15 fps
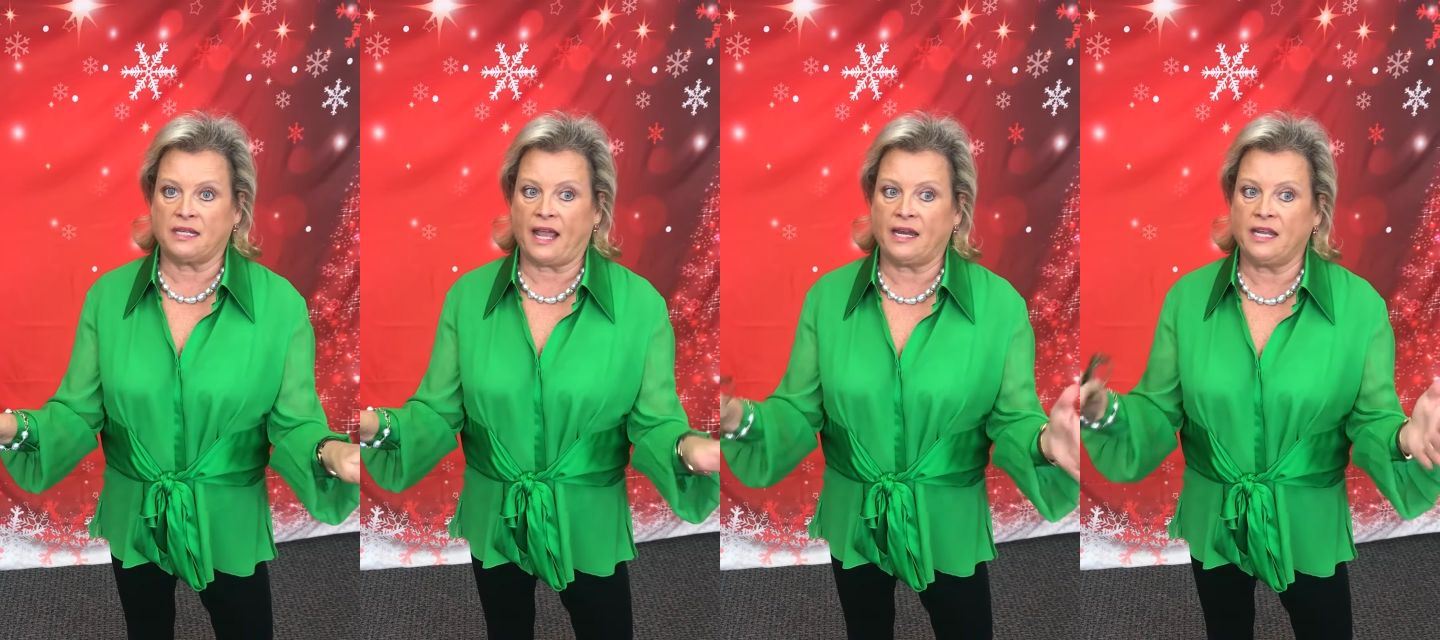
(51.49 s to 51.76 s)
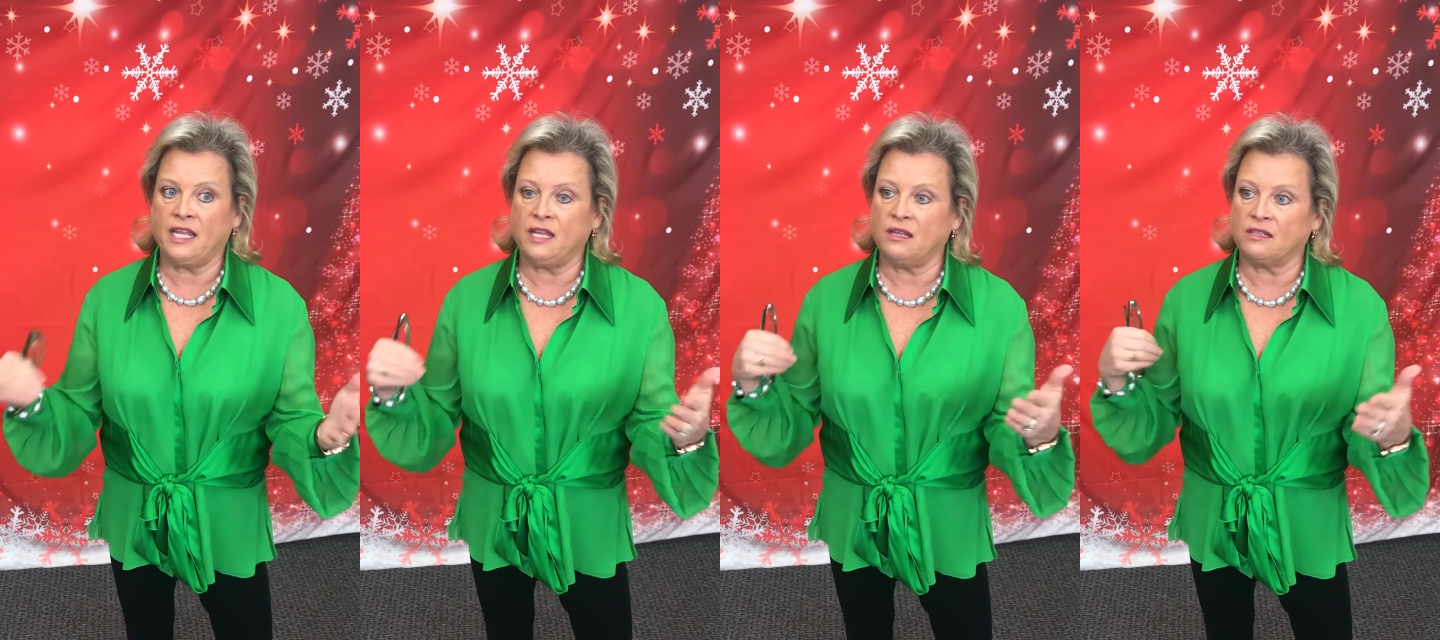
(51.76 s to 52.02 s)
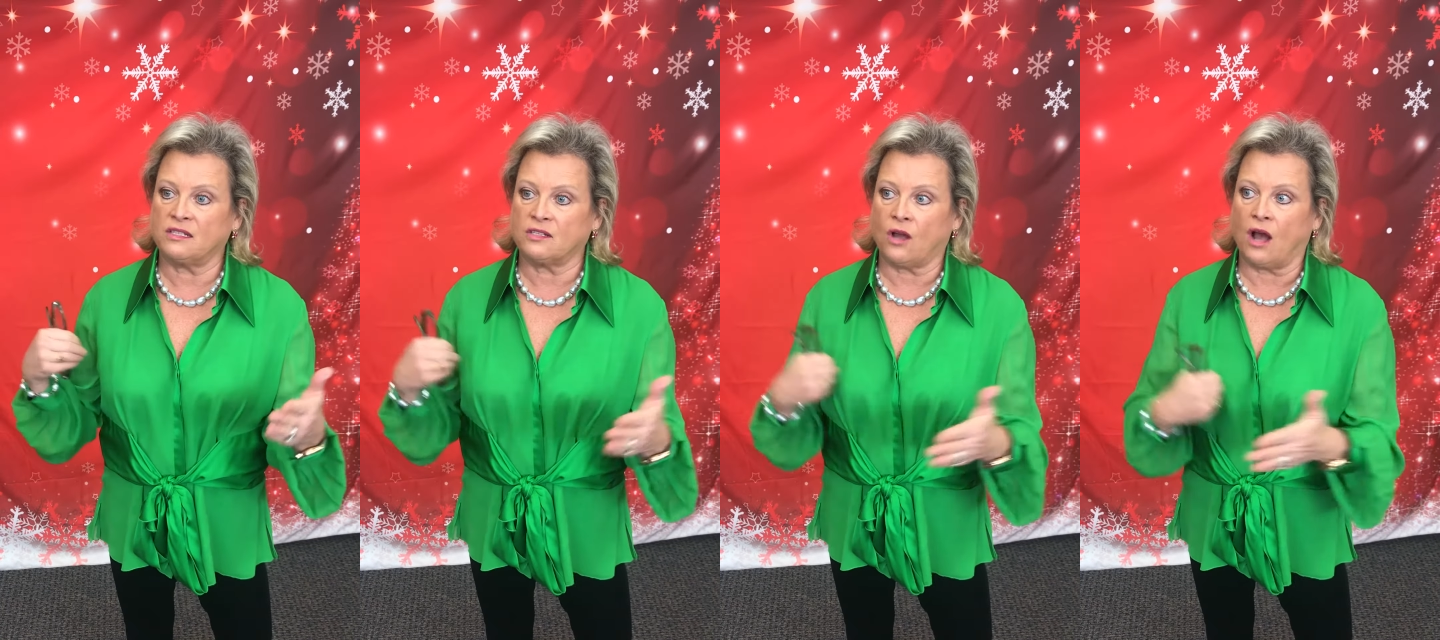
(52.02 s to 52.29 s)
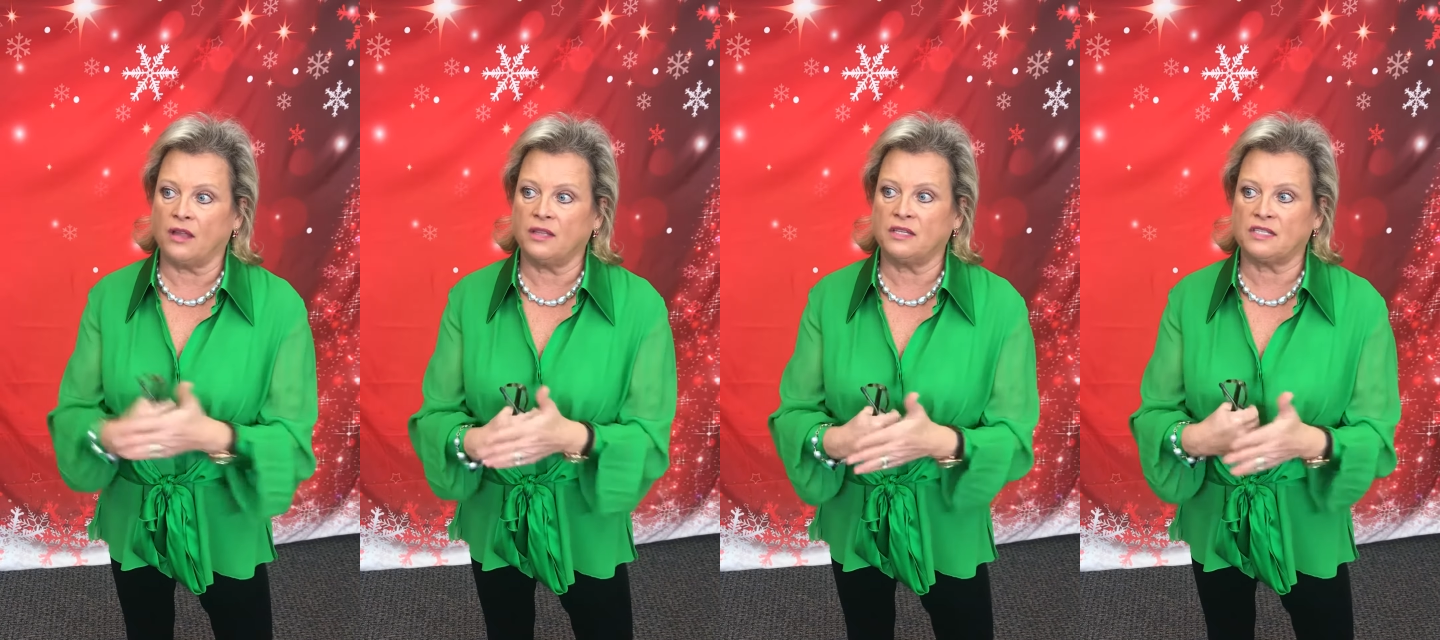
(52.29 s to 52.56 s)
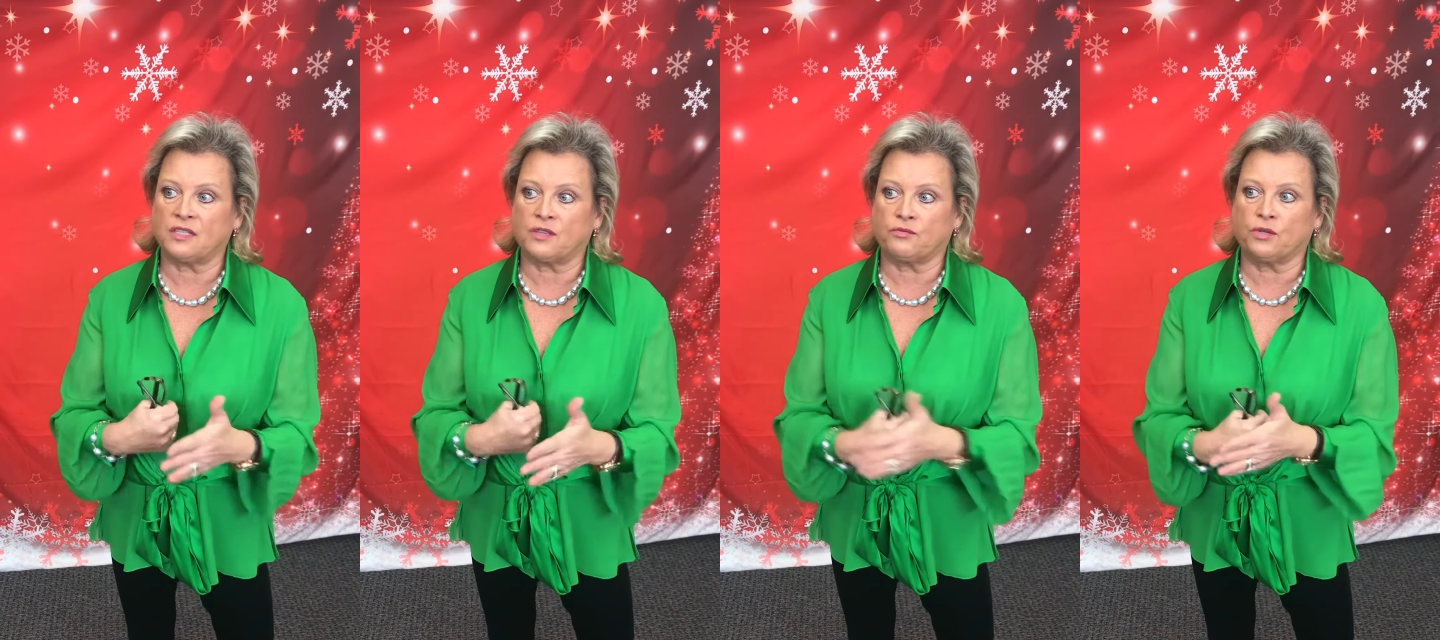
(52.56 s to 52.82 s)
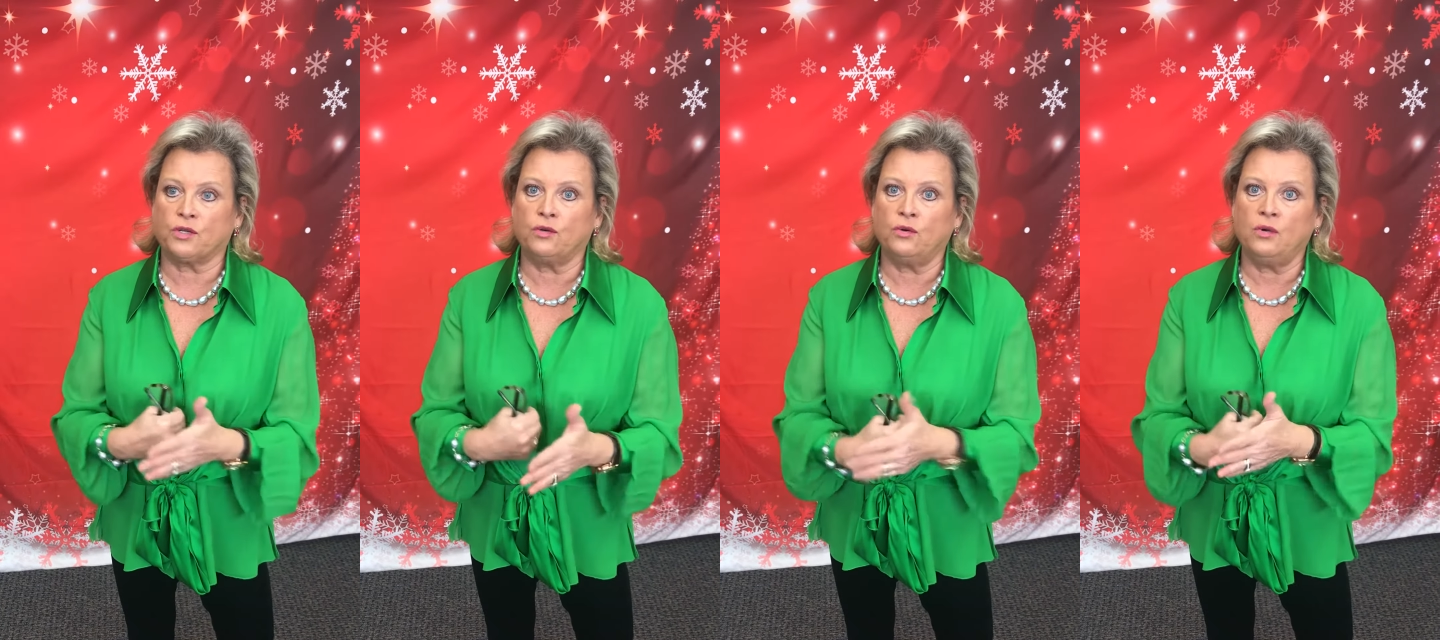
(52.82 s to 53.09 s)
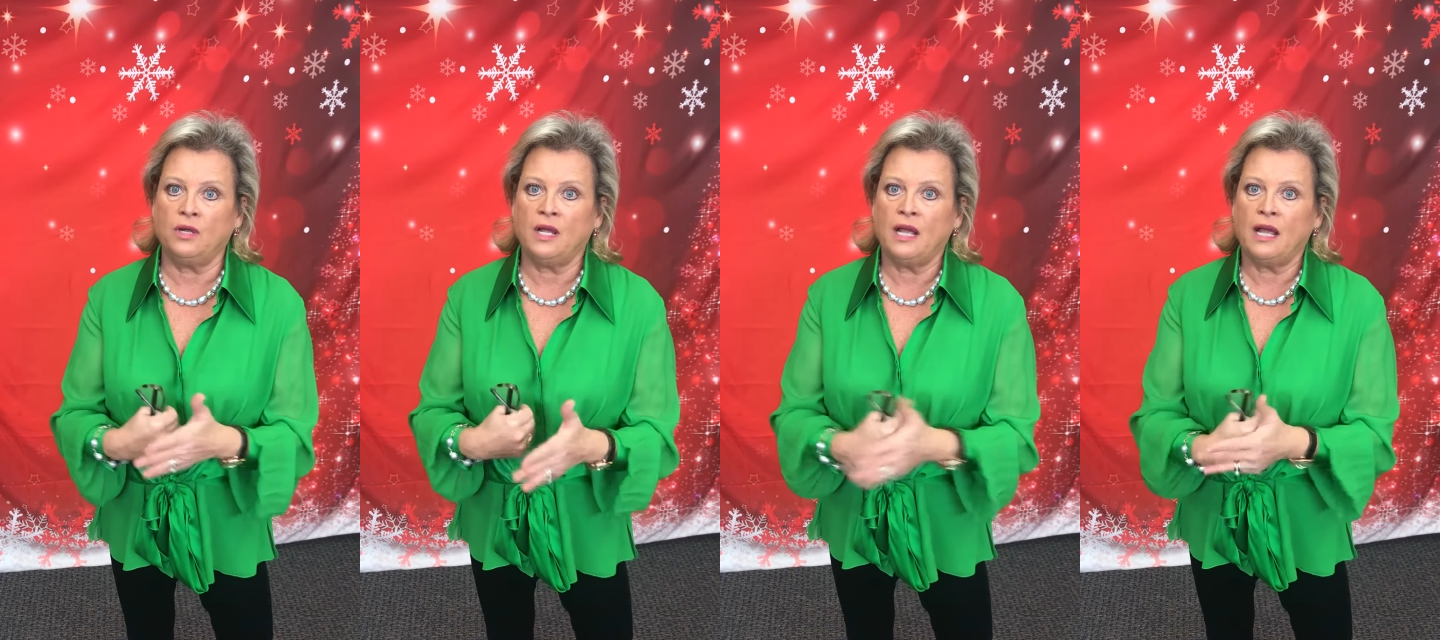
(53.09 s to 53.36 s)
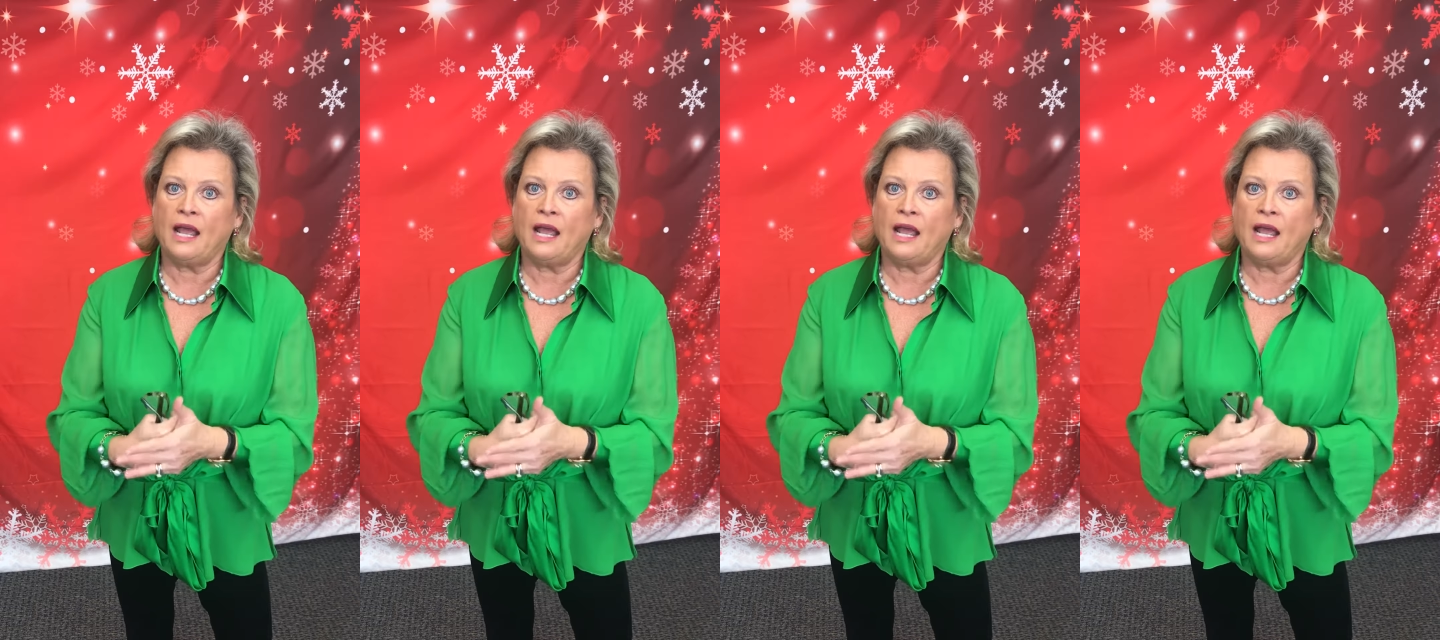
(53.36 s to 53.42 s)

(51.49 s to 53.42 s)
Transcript: And he saw this through,